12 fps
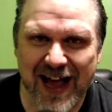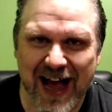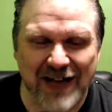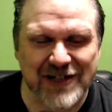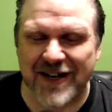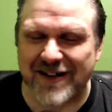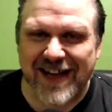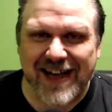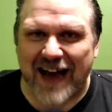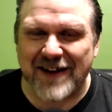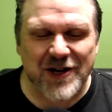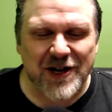I should
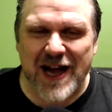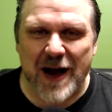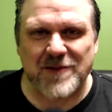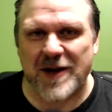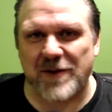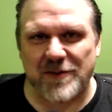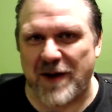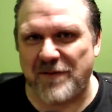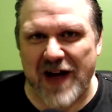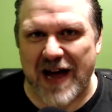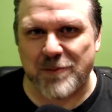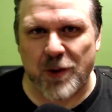have kept up with my
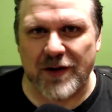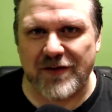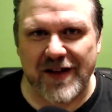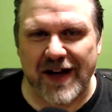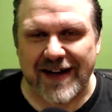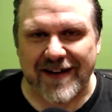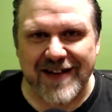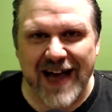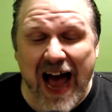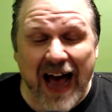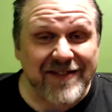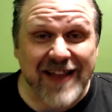Fat Boys studies.
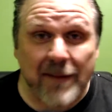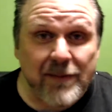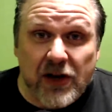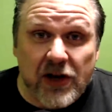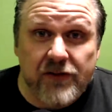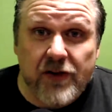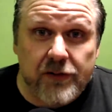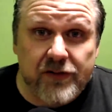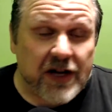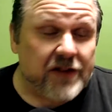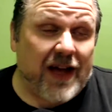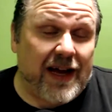I stopped at an
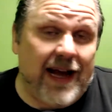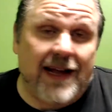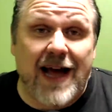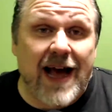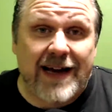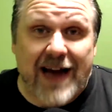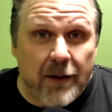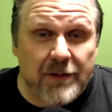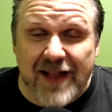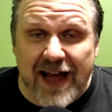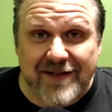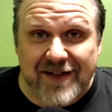associate's. I can't lie to you. I was
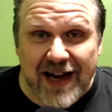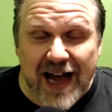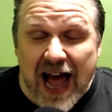lazy.